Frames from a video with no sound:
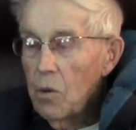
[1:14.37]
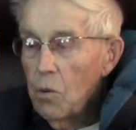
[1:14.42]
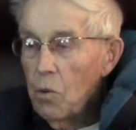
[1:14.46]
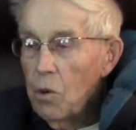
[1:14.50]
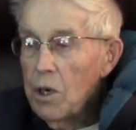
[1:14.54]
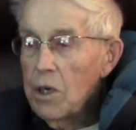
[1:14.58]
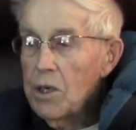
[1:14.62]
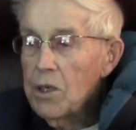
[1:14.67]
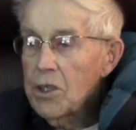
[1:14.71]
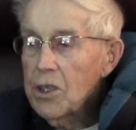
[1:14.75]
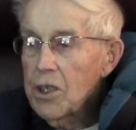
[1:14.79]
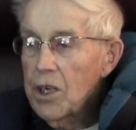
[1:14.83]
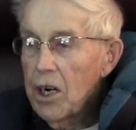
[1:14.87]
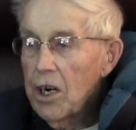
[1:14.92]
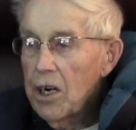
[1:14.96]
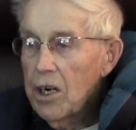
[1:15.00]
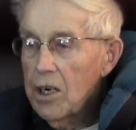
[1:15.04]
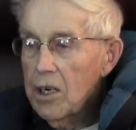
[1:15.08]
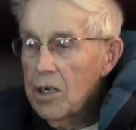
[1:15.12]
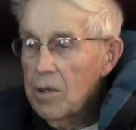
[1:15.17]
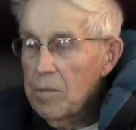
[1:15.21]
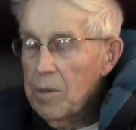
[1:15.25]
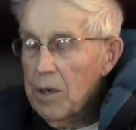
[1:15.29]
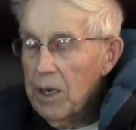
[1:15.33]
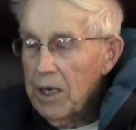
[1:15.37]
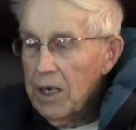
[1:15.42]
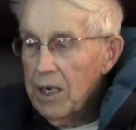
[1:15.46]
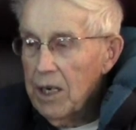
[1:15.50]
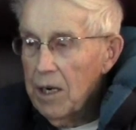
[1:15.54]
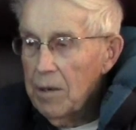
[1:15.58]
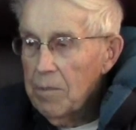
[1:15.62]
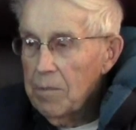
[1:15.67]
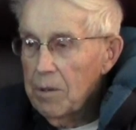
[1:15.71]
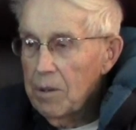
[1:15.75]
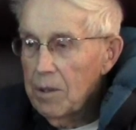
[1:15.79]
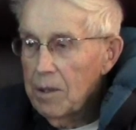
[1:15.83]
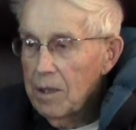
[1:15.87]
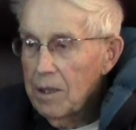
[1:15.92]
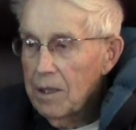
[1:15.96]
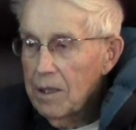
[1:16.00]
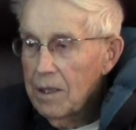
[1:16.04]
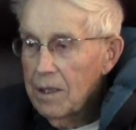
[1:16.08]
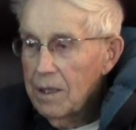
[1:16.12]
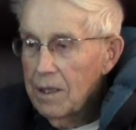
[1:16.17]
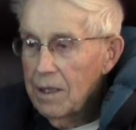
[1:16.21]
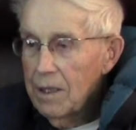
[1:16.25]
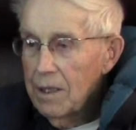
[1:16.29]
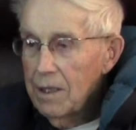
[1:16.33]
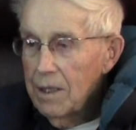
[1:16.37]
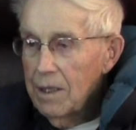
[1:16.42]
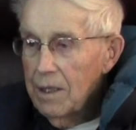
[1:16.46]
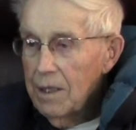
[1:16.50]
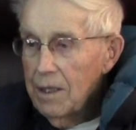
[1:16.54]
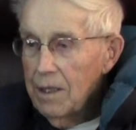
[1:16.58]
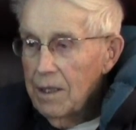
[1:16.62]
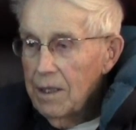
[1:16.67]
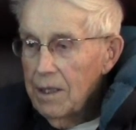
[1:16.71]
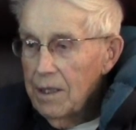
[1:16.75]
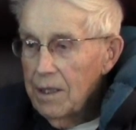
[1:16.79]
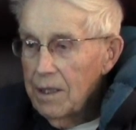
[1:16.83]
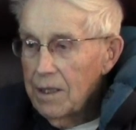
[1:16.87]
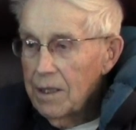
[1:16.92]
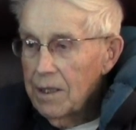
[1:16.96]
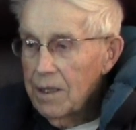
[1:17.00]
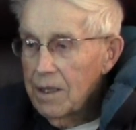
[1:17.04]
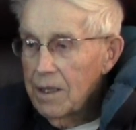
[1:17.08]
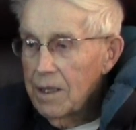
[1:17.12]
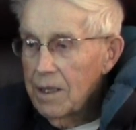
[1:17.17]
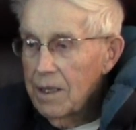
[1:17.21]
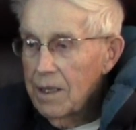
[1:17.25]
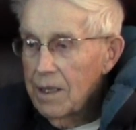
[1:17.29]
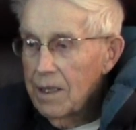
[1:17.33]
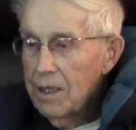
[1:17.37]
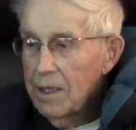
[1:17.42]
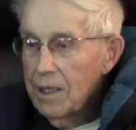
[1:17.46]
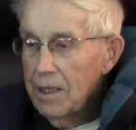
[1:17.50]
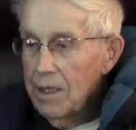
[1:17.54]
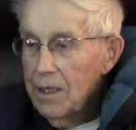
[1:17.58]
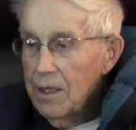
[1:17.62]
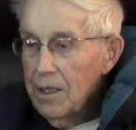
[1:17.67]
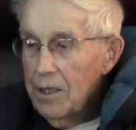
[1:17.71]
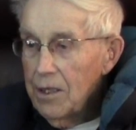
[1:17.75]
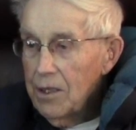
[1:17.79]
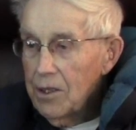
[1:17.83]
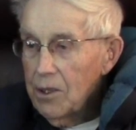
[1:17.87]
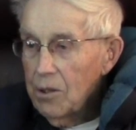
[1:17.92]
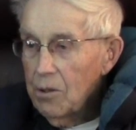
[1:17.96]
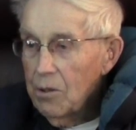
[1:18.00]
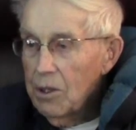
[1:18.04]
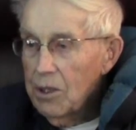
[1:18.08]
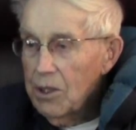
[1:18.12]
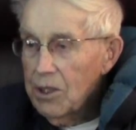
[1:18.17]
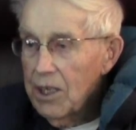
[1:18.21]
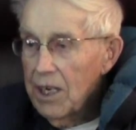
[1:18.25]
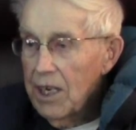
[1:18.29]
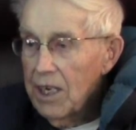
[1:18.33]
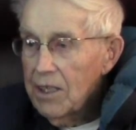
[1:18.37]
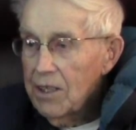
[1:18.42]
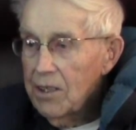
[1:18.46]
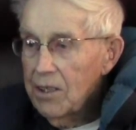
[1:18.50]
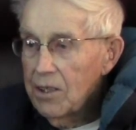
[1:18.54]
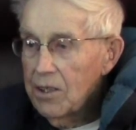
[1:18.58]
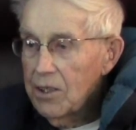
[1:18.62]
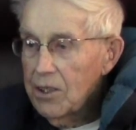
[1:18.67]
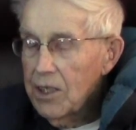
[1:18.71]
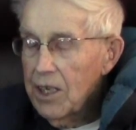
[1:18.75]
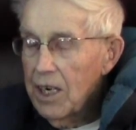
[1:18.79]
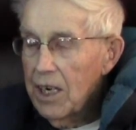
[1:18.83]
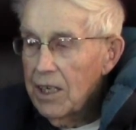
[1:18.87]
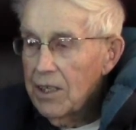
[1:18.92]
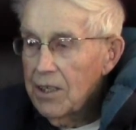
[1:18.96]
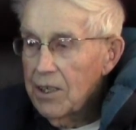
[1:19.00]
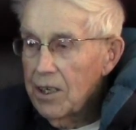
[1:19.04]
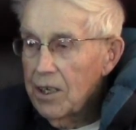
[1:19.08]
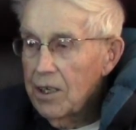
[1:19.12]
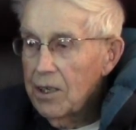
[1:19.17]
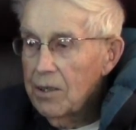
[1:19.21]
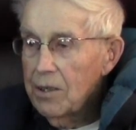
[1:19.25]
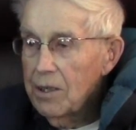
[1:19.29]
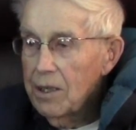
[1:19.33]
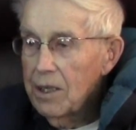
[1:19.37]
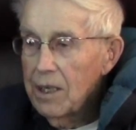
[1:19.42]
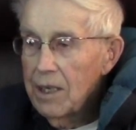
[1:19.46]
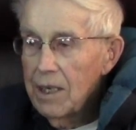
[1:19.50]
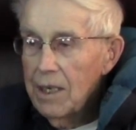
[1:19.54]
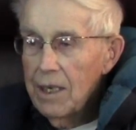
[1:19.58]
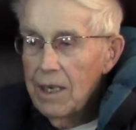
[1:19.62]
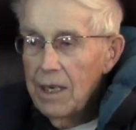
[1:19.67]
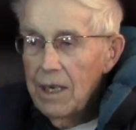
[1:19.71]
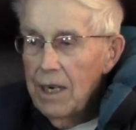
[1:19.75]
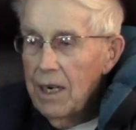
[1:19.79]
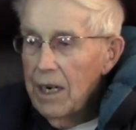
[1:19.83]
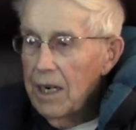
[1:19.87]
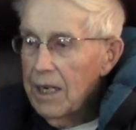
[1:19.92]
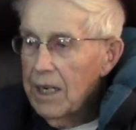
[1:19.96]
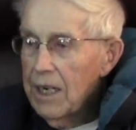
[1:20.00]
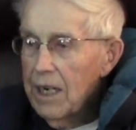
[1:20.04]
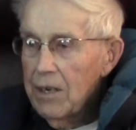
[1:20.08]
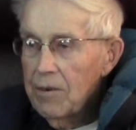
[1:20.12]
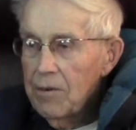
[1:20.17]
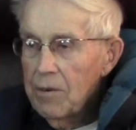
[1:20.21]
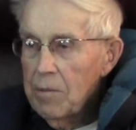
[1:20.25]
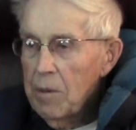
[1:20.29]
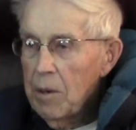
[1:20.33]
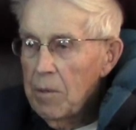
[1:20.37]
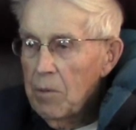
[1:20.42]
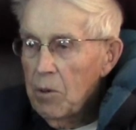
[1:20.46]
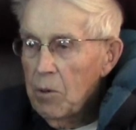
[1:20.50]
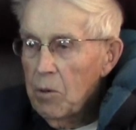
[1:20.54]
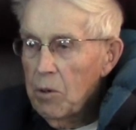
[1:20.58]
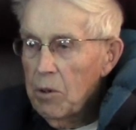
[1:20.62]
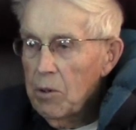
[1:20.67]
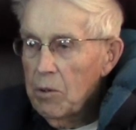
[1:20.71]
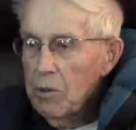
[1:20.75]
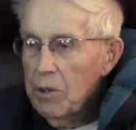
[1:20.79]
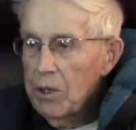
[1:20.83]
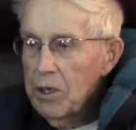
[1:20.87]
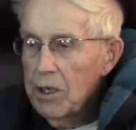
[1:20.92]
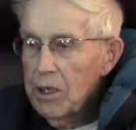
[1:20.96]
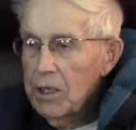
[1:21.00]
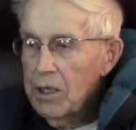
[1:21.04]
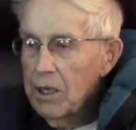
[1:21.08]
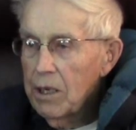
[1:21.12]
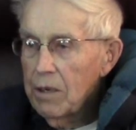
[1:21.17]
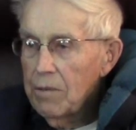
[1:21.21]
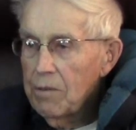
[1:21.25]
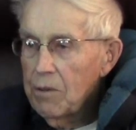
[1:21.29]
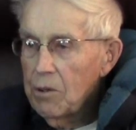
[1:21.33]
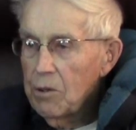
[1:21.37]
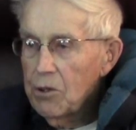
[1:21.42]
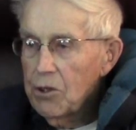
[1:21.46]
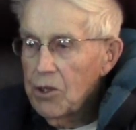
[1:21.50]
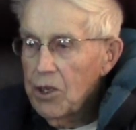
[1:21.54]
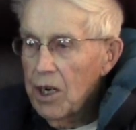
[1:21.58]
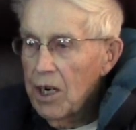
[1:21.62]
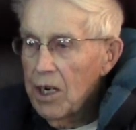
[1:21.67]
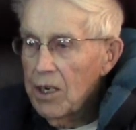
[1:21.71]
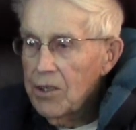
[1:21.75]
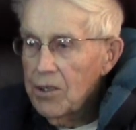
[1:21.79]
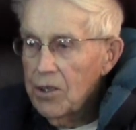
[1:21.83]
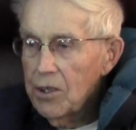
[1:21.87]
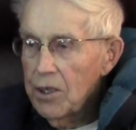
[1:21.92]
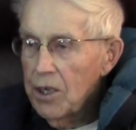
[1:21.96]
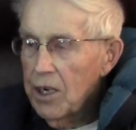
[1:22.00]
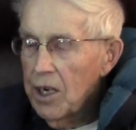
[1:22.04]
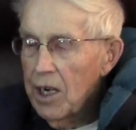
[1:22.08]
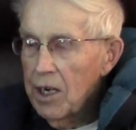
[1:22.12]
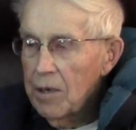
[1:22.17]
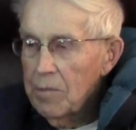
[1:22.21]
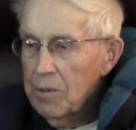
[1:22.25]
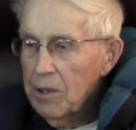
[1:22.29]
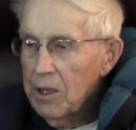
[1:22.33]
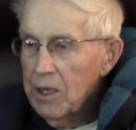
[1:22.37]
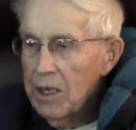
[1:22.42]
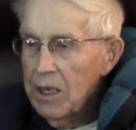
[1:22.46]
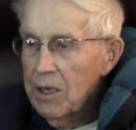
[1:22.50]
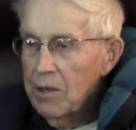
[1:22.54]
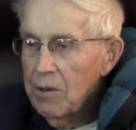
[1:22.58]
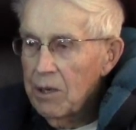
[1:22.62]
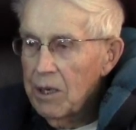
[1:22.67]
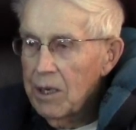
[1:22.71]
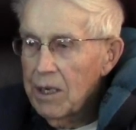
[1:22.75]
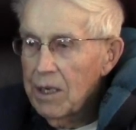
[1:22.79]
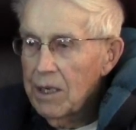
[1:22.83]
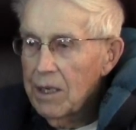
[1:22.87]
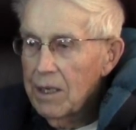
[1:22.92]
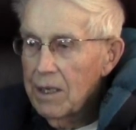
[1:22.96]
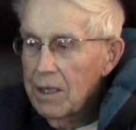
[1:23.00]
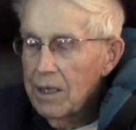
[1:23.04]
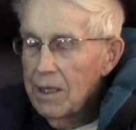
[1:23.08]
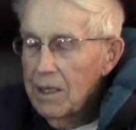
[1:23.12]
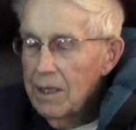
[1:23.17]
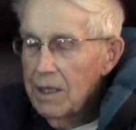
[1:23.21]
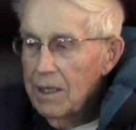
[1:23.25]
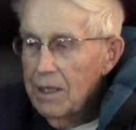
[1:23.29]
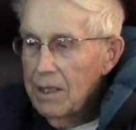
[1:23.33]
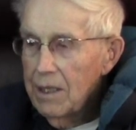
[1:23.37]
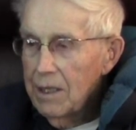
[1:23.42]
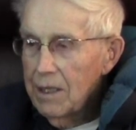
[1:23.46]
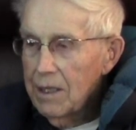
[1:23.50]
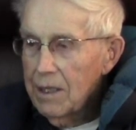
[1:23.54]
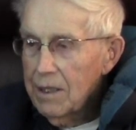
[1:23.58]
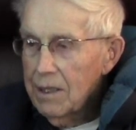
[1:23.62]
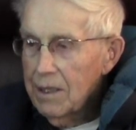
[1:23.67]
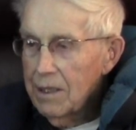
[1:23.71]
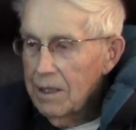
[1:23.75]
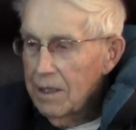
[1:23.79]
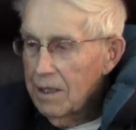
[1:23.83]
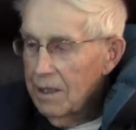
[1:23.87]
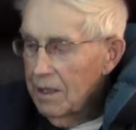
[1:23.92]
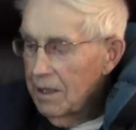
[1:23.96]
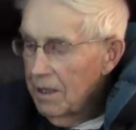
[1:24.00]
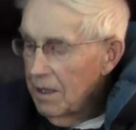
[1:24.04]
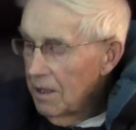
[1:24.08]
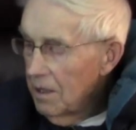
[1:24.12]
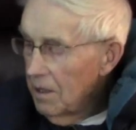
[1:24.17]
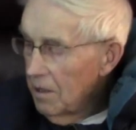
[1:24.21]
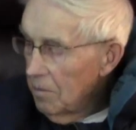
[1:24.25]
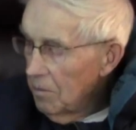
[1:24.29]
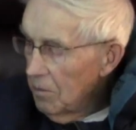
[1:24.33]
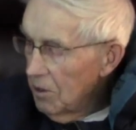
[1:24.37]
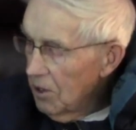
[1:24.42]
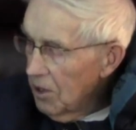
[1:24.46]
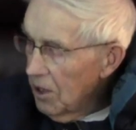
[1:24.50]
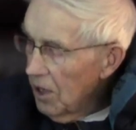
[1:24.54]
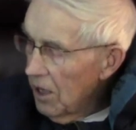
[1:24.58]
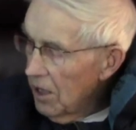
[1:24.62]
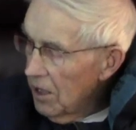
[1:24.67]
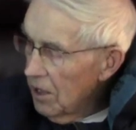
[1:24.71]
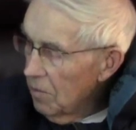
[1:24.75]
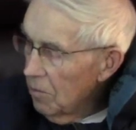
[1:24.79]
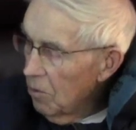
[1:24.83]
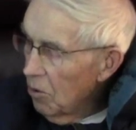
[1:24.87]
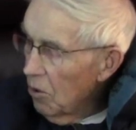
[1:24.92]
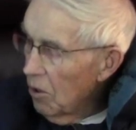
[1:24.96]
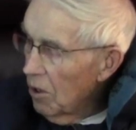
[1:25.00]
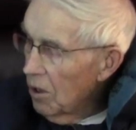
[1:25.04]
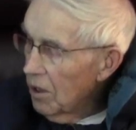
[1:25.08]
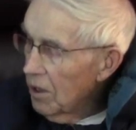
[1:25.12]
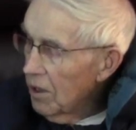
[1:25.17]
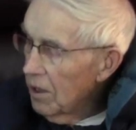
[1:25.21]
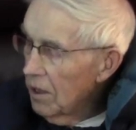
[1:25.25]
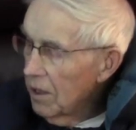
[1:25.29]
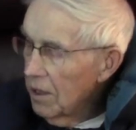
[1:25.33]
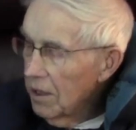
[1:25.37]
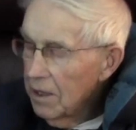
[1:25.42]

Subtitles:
wind started to pick up. And so we sat there and sat there. I can't remember whether we did get a few shots or not, but anyway, that's beside the point.